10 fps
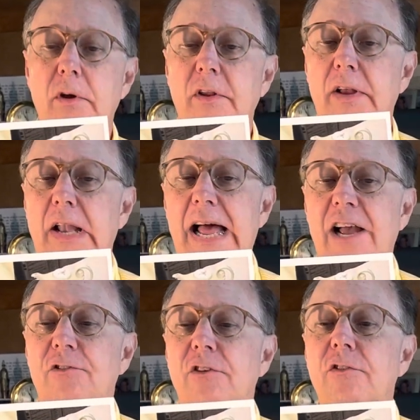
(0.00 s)
The
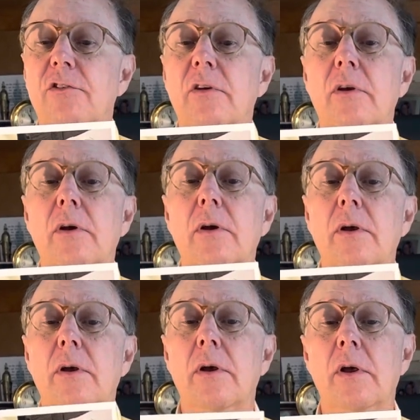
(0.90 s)
glasses,
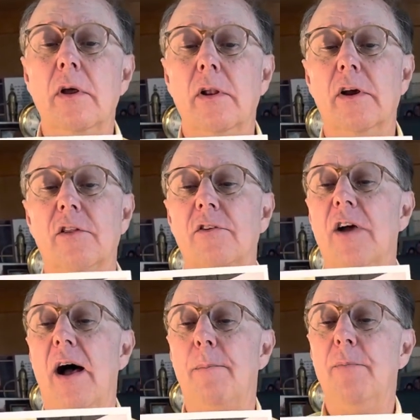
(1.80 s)
look at the
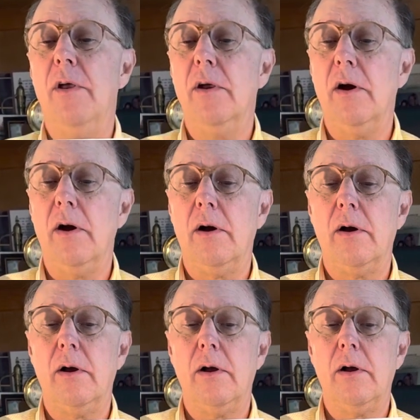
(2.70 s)
top, the
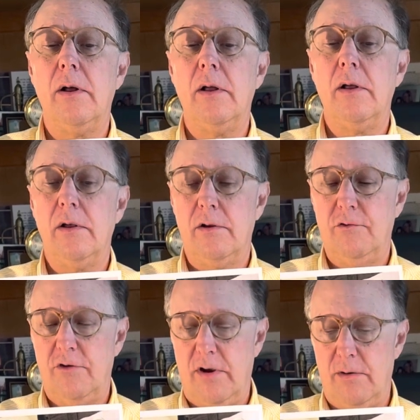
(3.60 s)

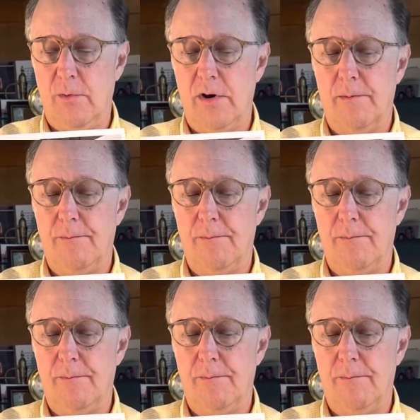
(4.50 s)
Chinaware.